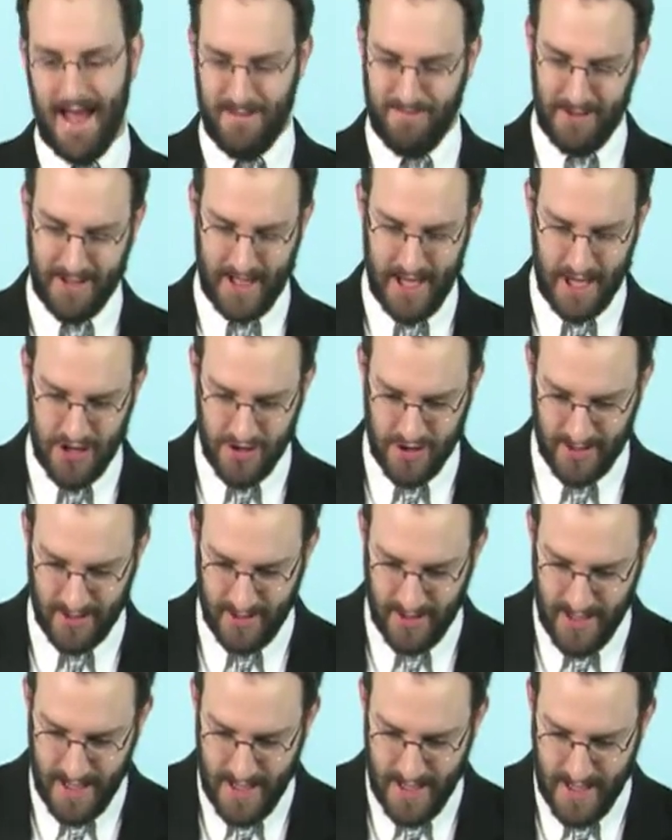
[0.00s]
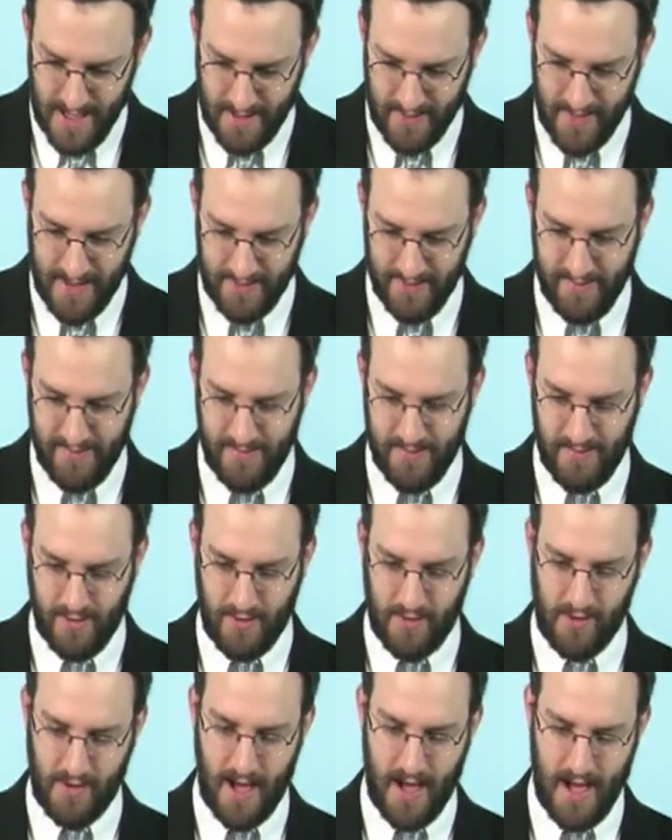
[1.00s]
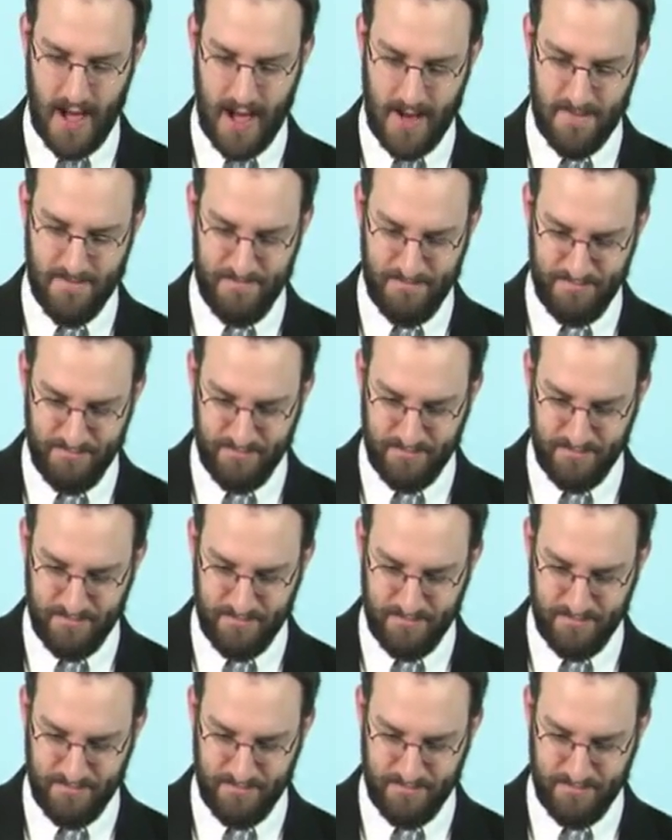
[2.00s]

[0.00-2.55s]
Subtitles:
application. Then third,